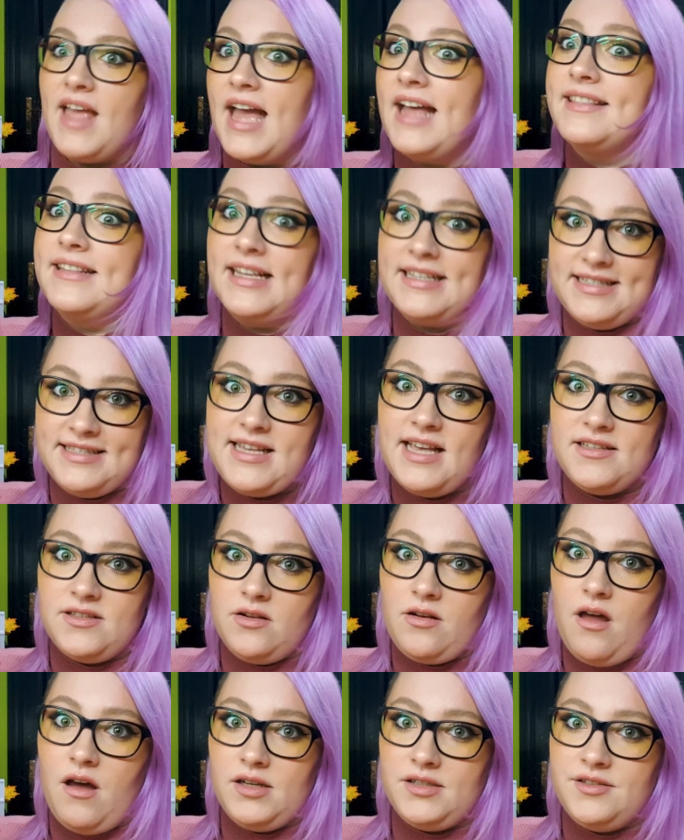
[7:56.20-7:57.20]
And that says a
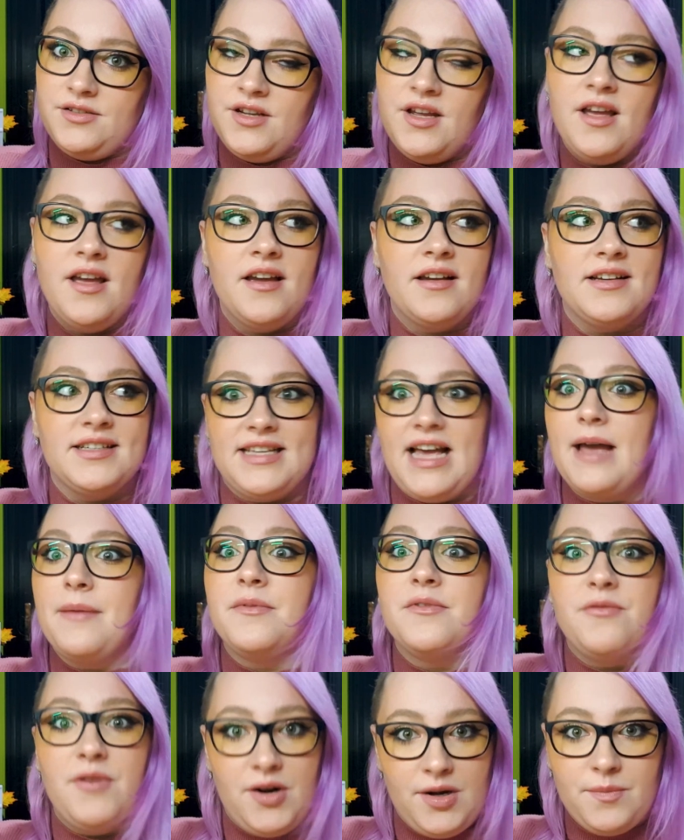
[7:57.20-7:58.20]
lot because
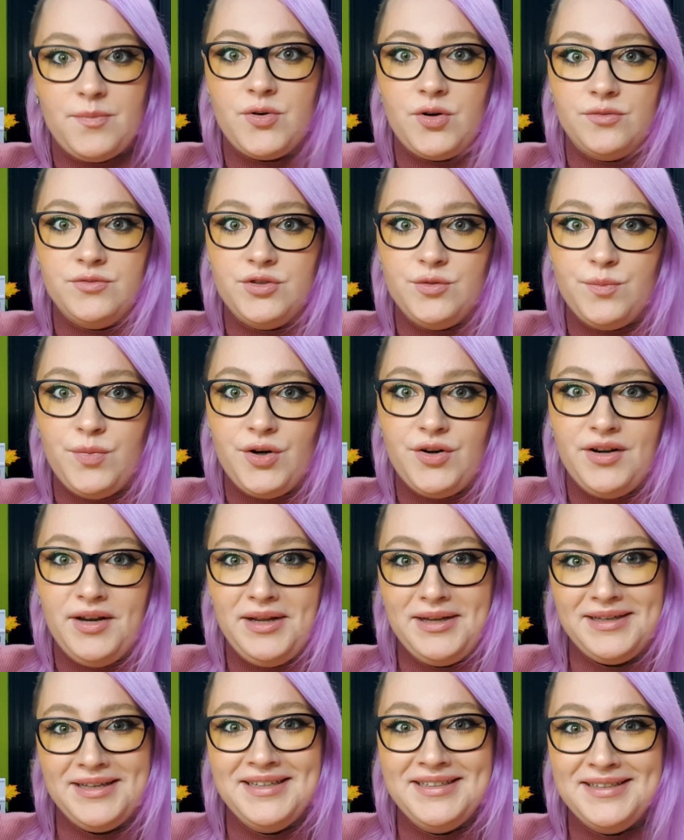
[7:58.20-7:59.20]
I'm very prone to
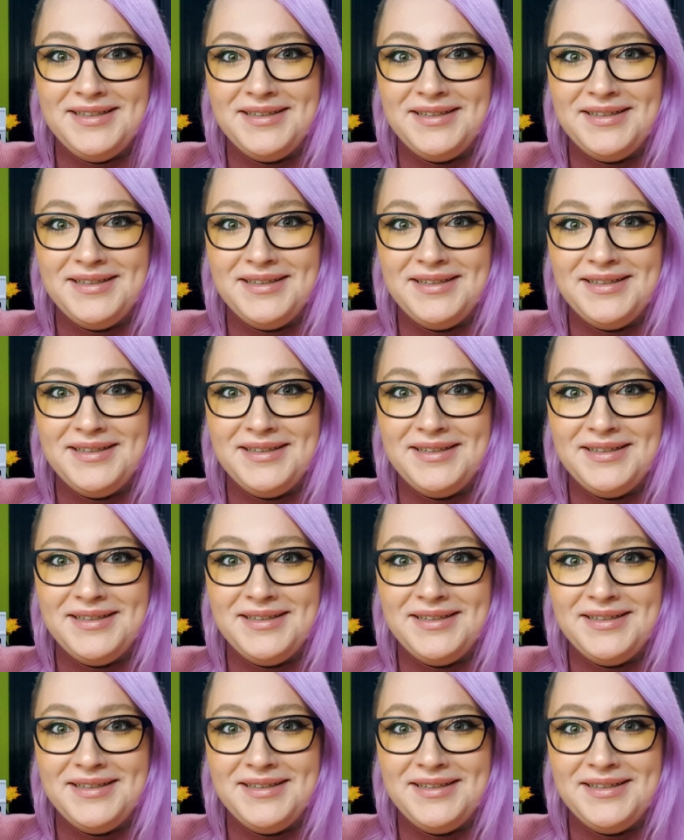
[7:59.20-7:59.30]
burning.